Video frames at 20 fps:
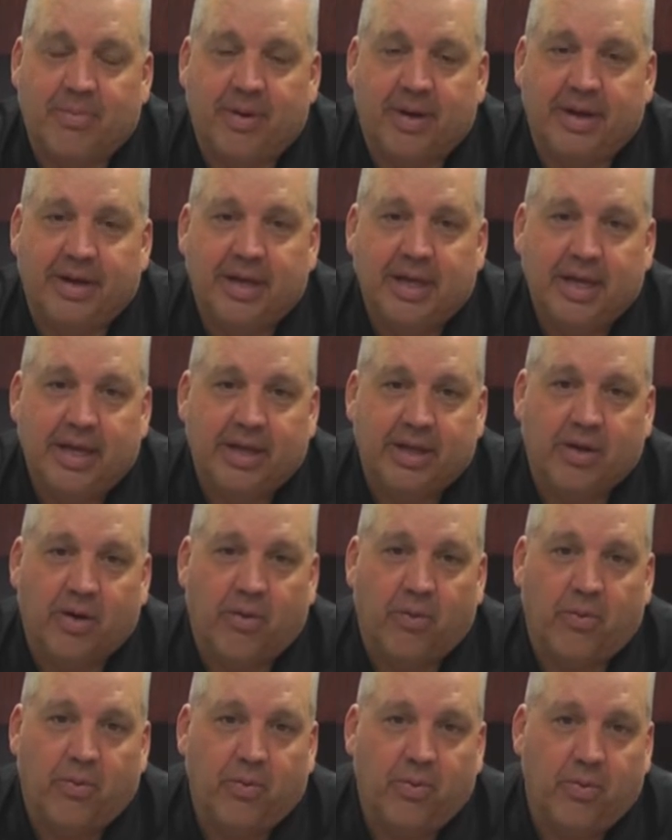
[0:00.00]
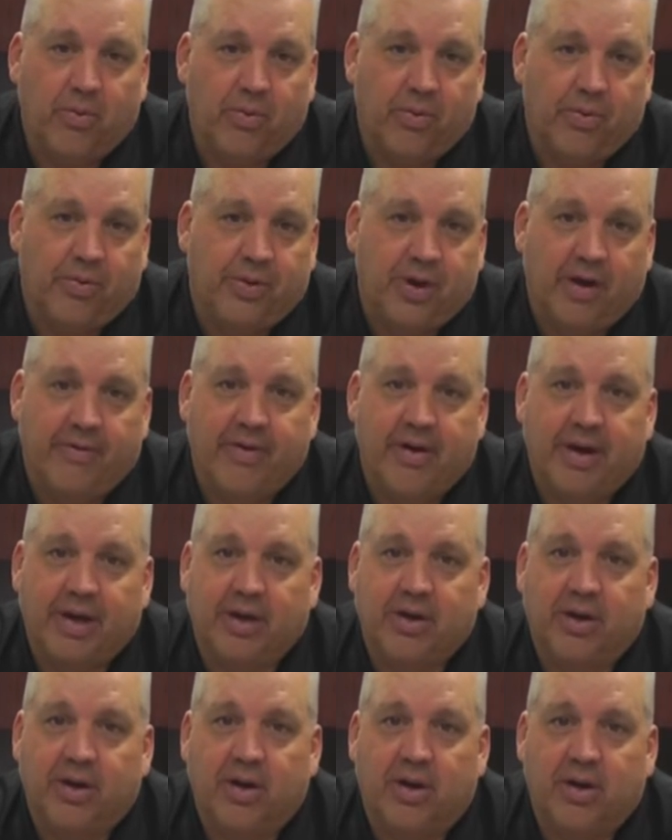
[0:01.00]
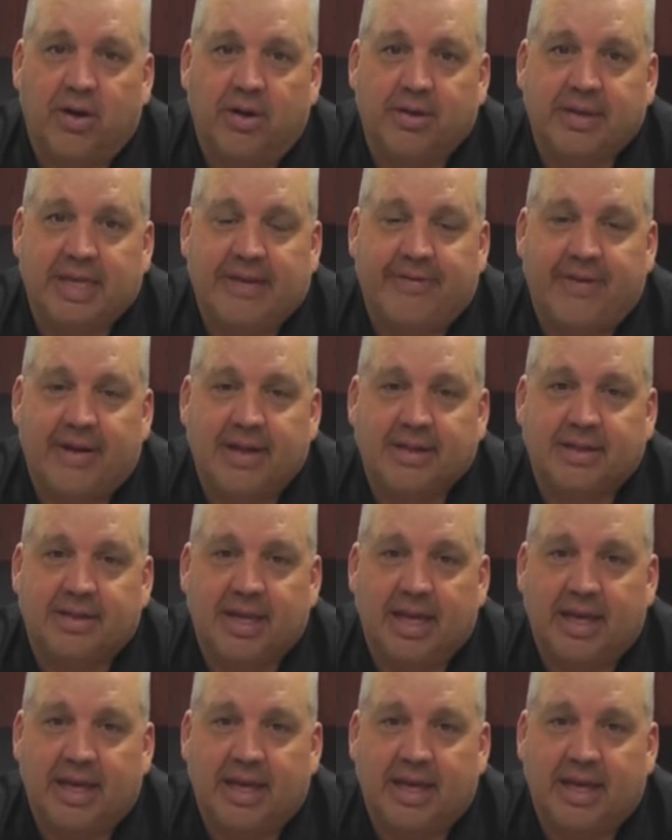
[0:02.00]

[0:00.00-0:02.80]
But they're very good on defense.